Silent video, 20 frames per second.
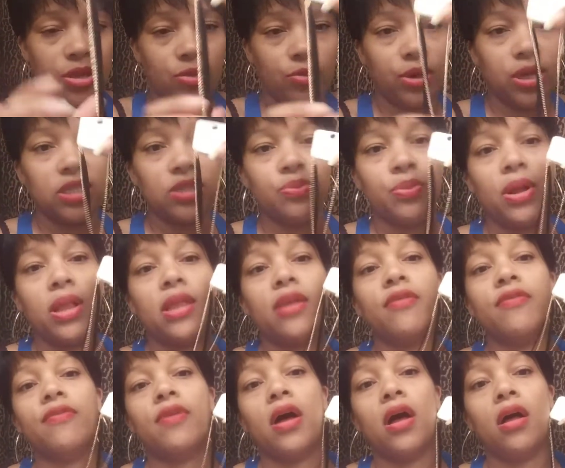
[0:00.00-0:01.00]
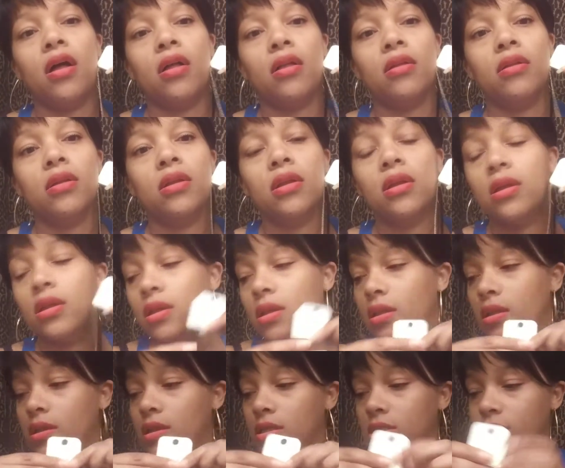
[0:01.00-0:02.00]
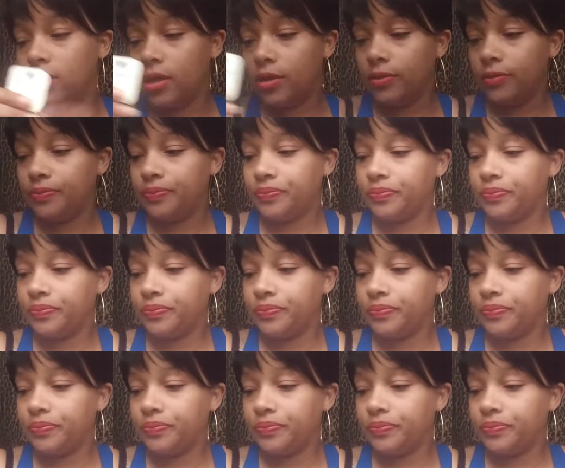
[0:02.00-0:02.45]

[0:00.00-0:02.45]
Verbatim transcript: the rest probably fall. So